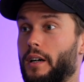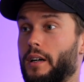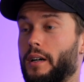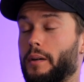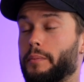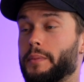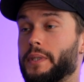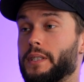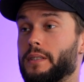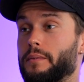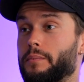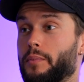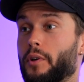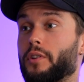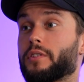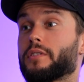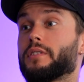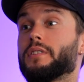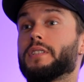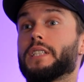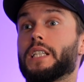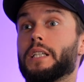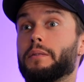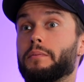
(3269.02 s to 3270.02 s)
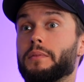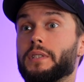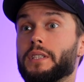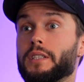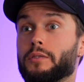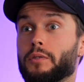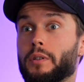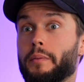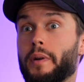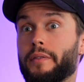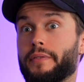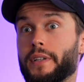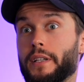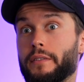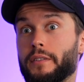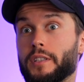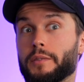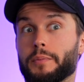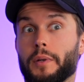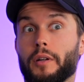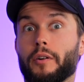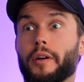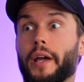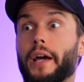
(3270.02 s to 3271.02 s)
I mean, personally, Gimli is one of my favorites,
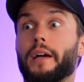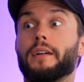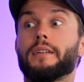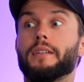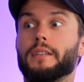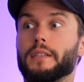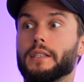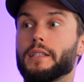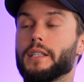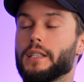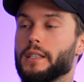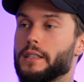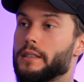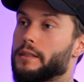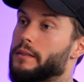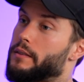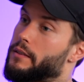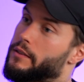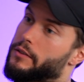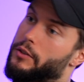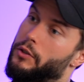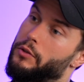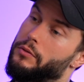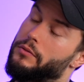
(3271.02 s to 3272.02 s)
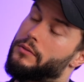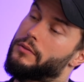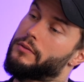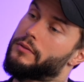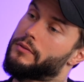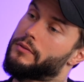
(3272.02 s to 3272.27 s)
but okay, it's cool.